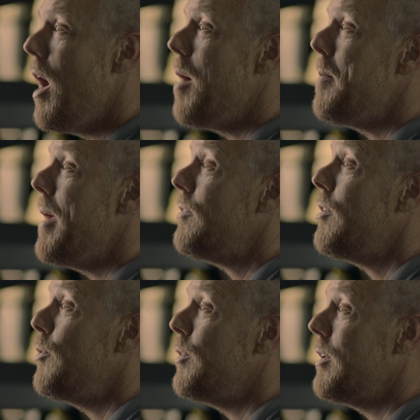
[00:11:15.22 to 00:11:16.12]
I'm
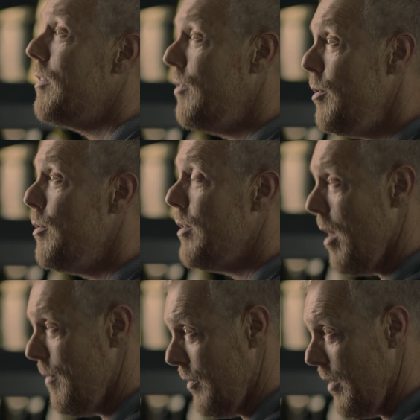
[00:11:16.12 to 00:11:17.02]
asking you to continue the
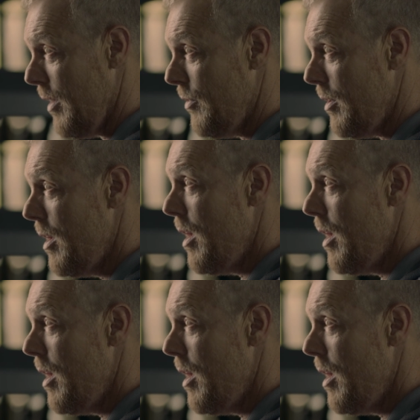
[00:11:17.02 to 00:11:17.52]
conversation.